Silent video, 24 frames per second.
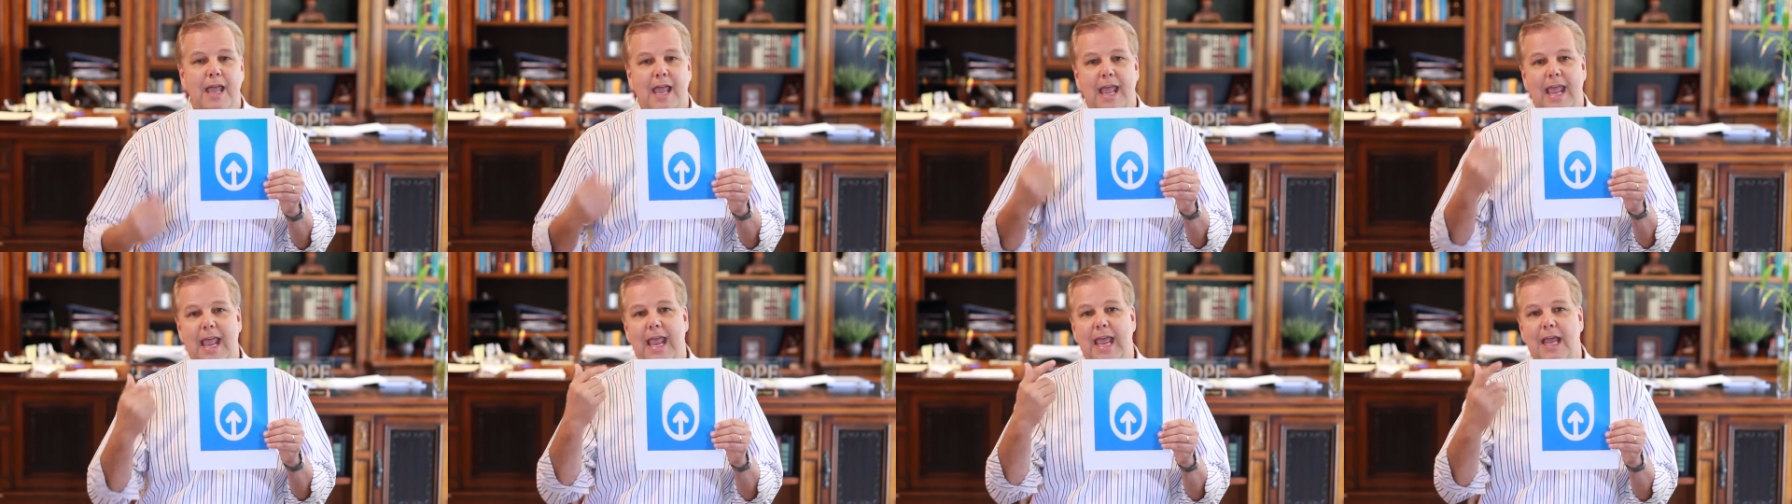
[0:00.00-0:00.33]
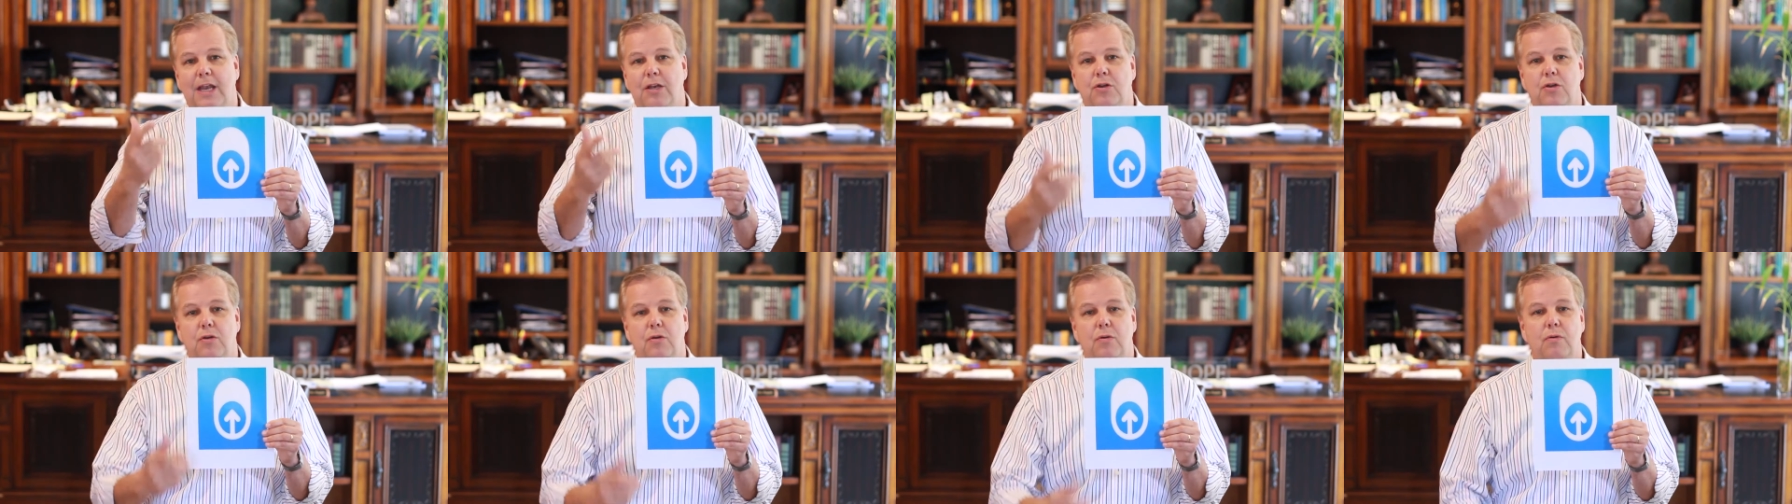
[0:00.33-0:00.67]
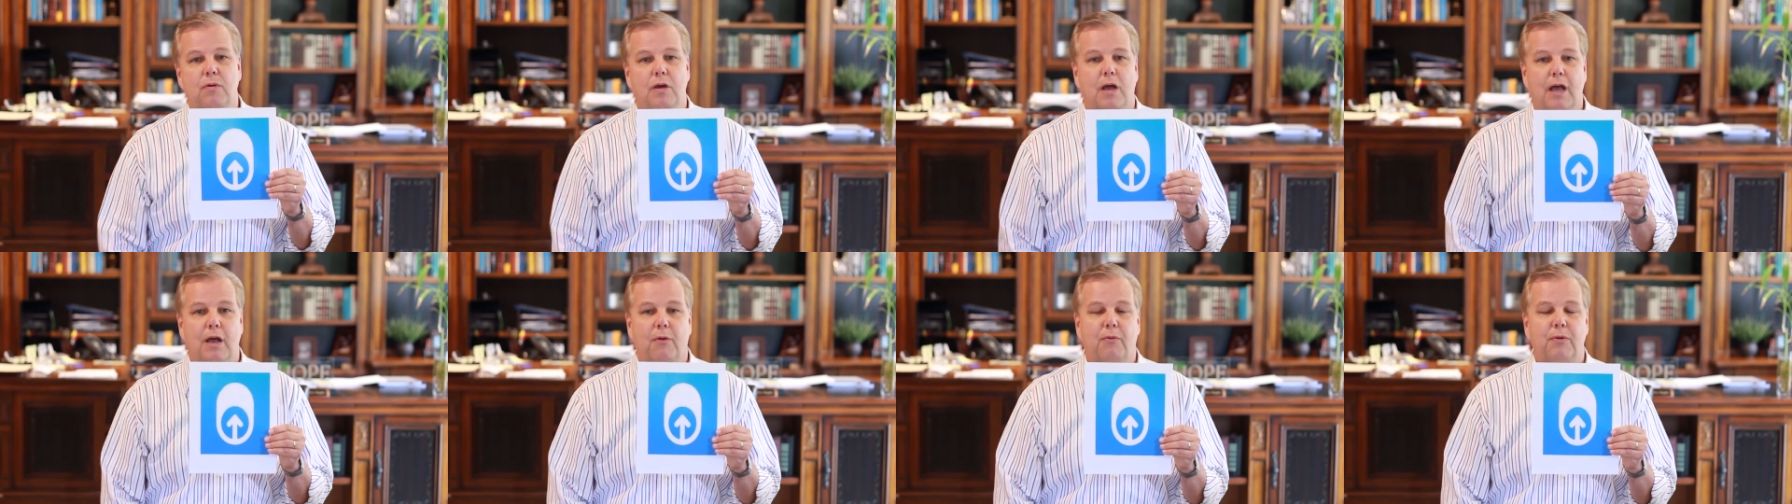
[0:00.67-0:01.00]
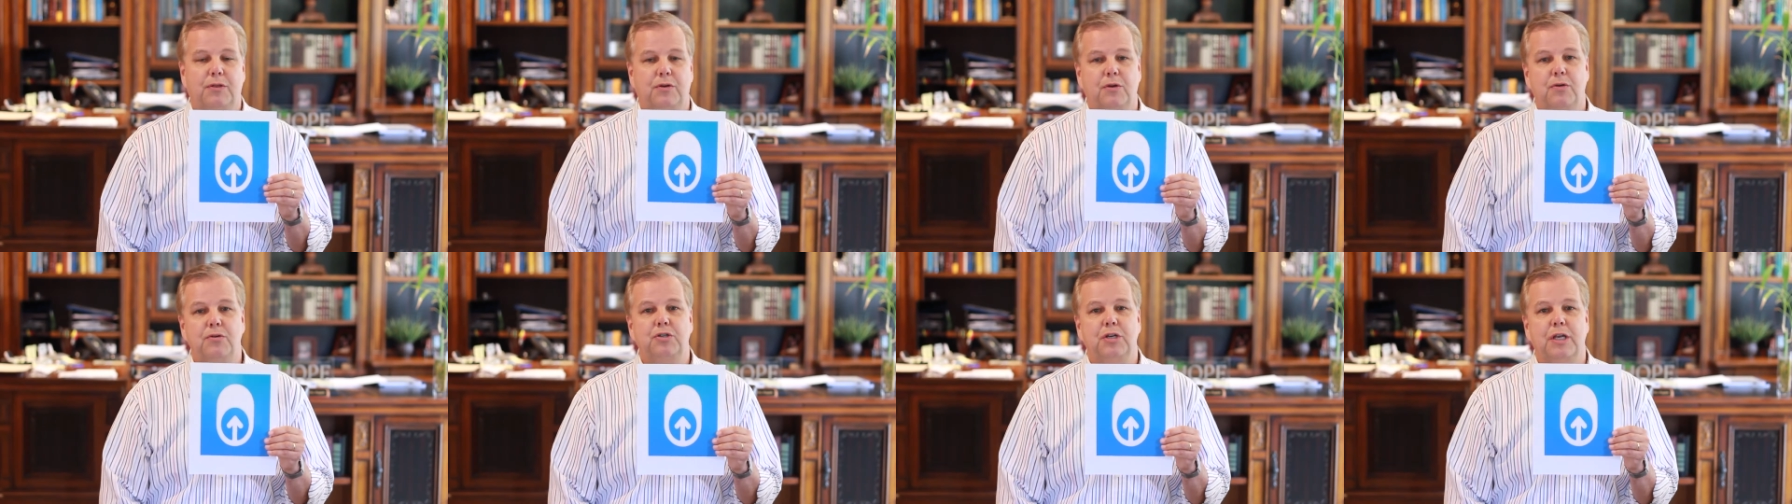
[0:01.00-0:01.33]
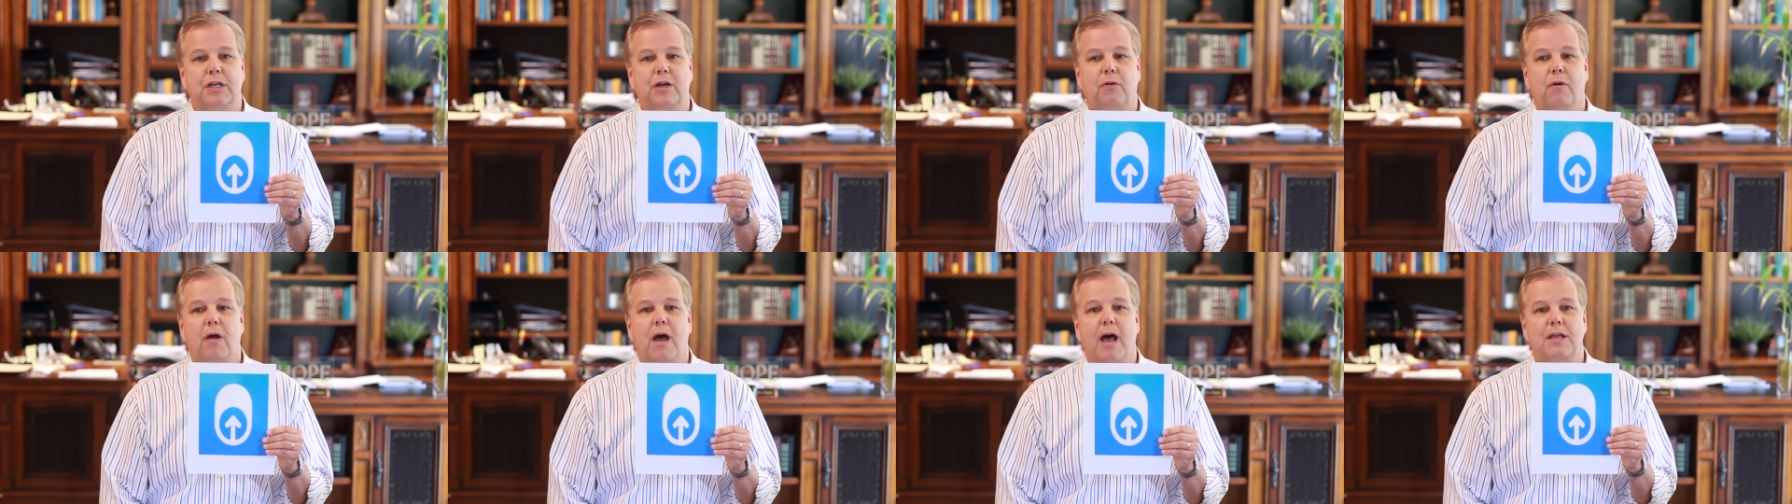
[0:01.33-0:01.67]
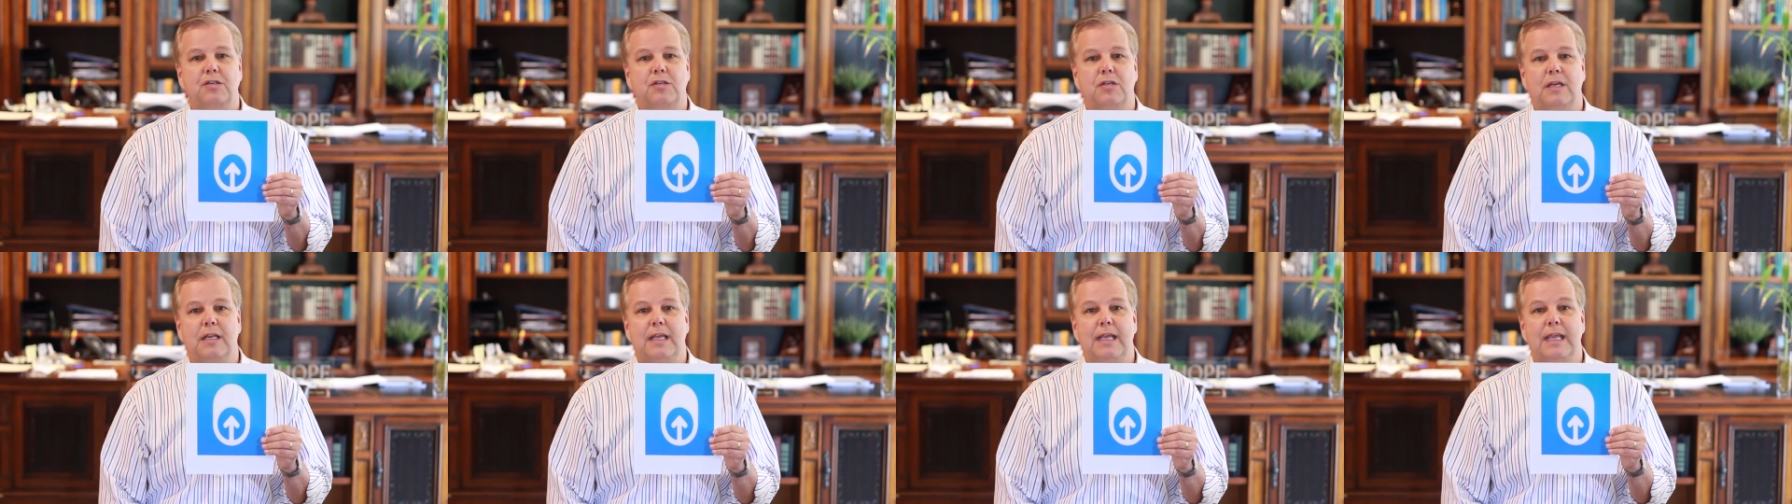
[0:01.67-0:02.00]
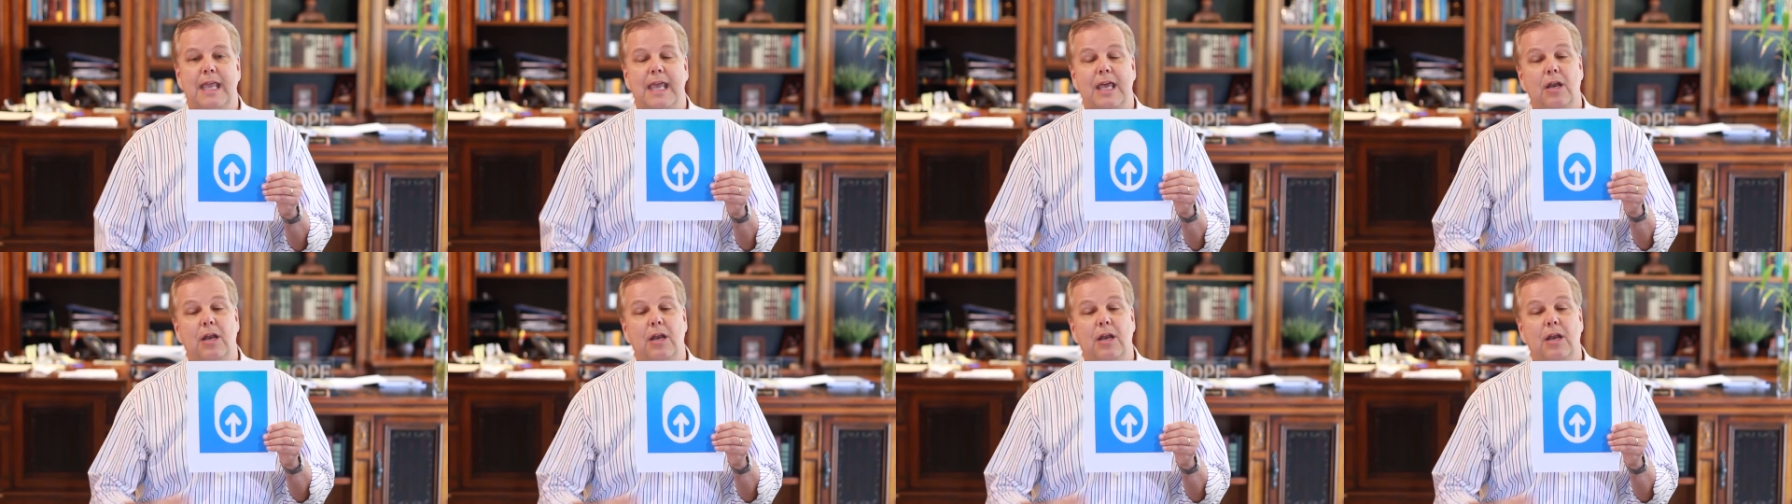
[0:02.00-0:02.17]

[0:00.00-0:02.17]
and you, uh, with your generosity,